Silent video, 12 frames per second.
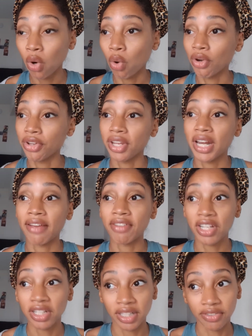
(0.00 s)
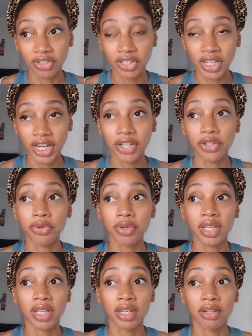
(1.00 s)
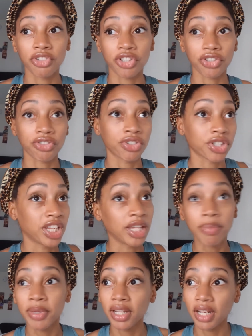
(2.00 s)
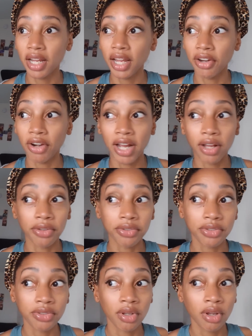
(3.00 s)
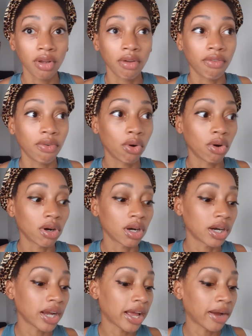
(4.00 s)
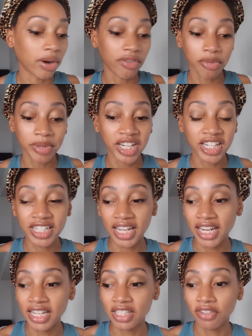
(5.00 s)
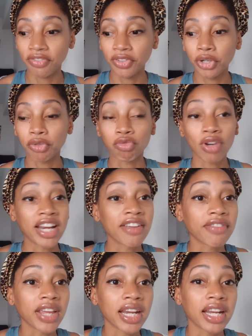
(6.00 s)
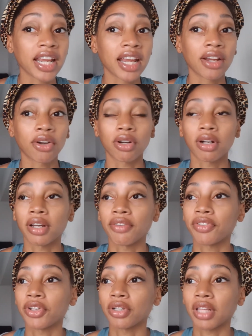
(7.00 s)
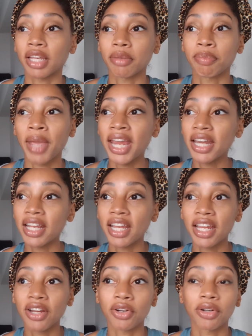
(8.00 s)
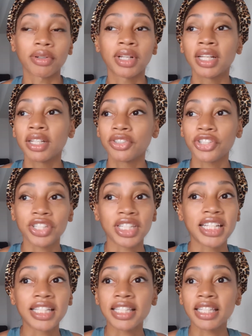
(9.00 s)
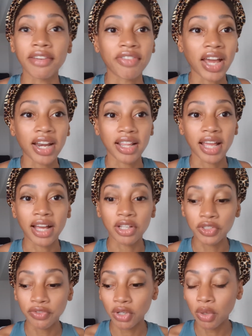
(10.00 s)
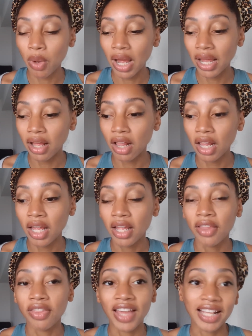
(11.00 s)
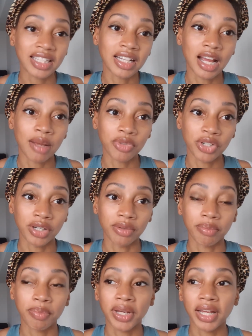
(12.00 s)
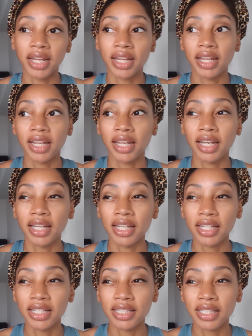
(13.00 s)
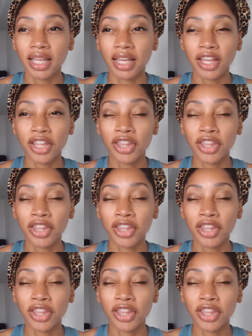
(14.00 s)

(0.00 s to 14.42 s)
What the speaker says: or you can have it delivered, and you can just keep it at your house for however many days if you're renovating or if you're like painting or just need stuff out of the house for a while. That's an option, but it is like